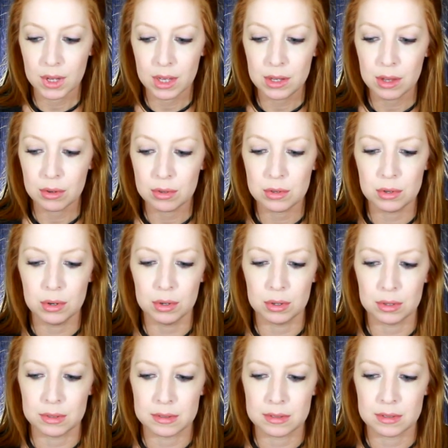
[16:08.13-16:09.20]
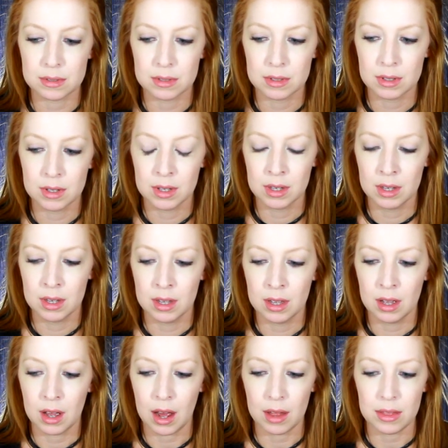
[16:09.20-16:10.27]
And the other 2 girls,
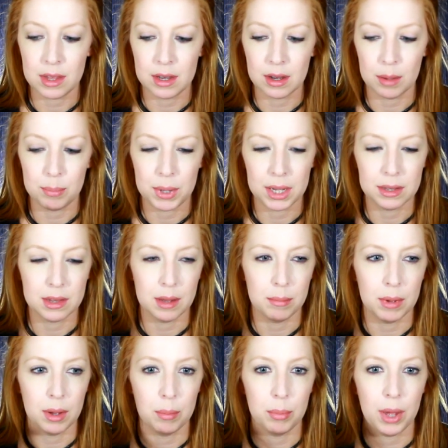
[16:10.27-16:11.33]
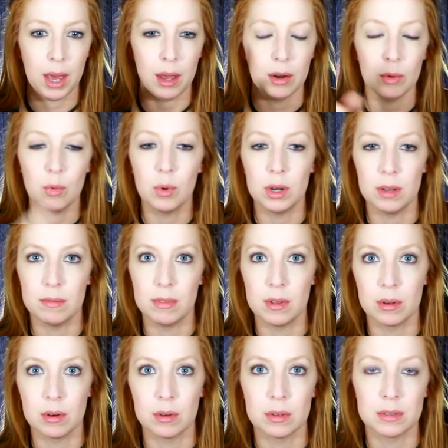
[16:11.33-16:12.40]
I think I picked them up at one of
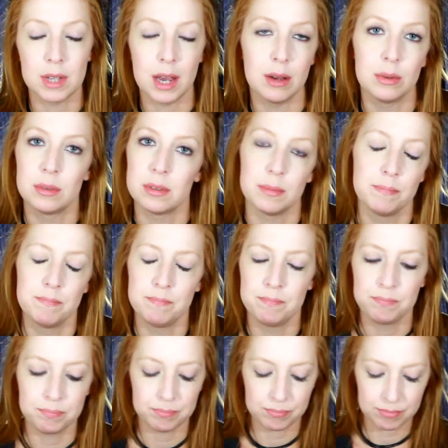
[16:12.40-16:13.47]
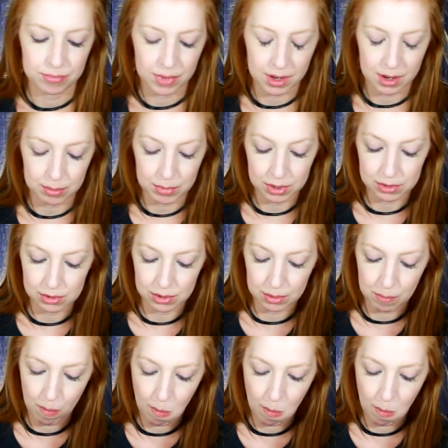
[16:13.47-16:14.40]
the girls' house. I'm not sure.